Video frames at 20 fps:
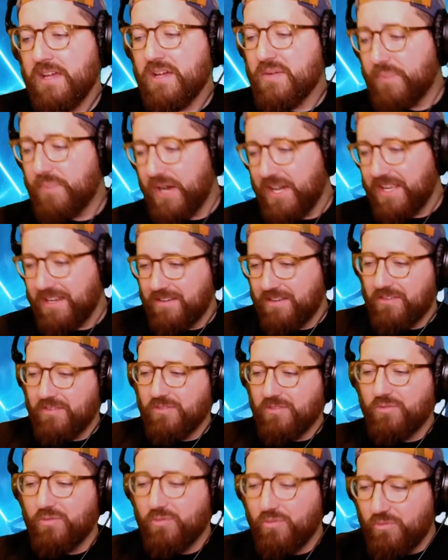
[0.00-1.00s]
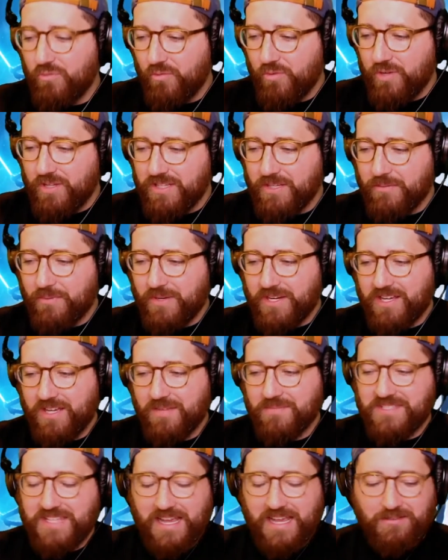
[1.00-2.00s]
But really what it
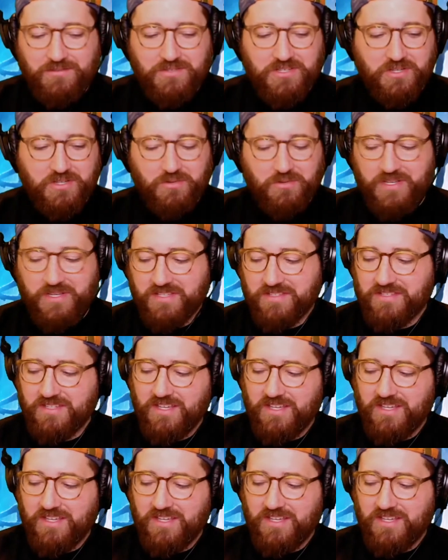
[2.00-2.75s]
comes down to is,